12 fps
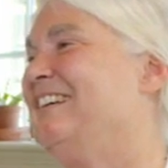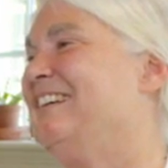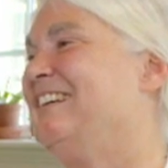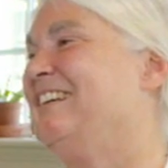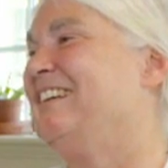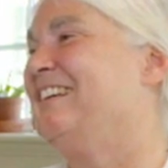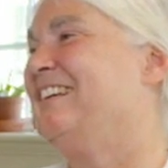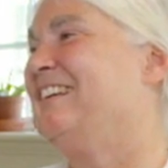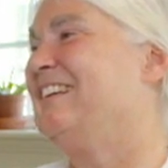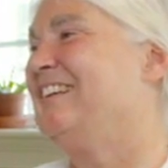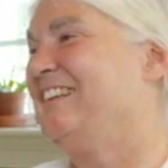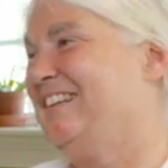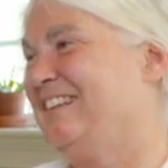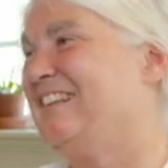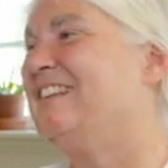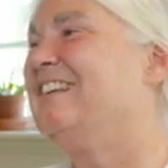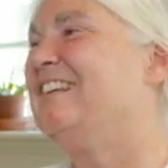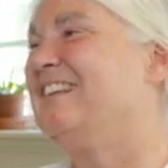
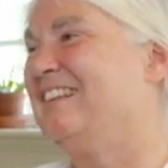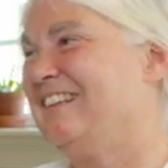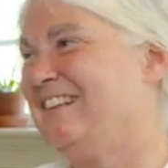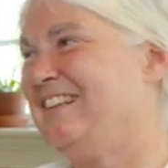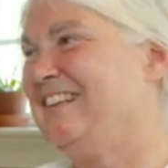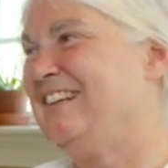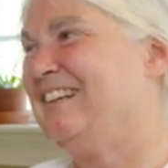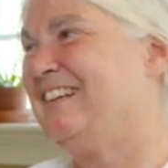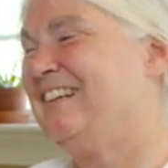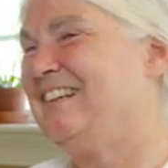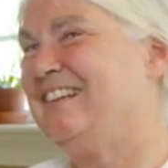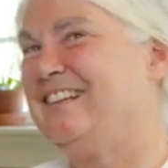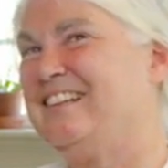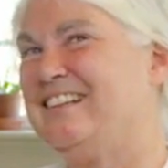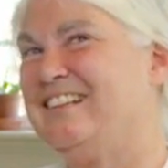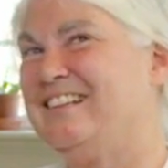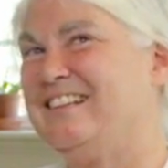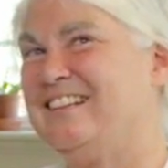
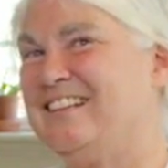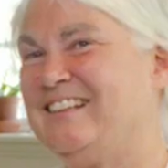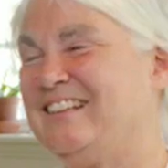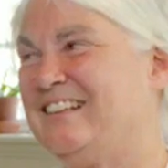[no speech]